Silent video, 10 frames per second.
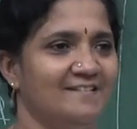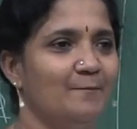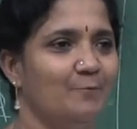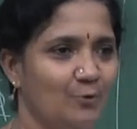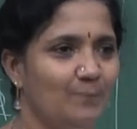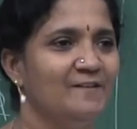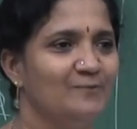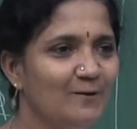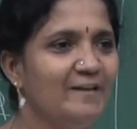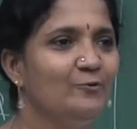subgroup has
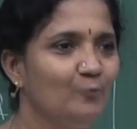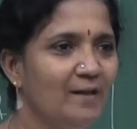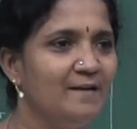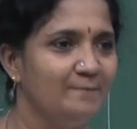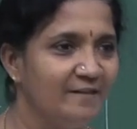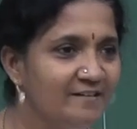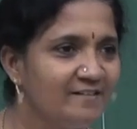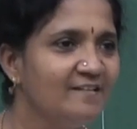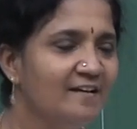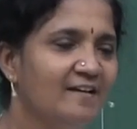only two elements,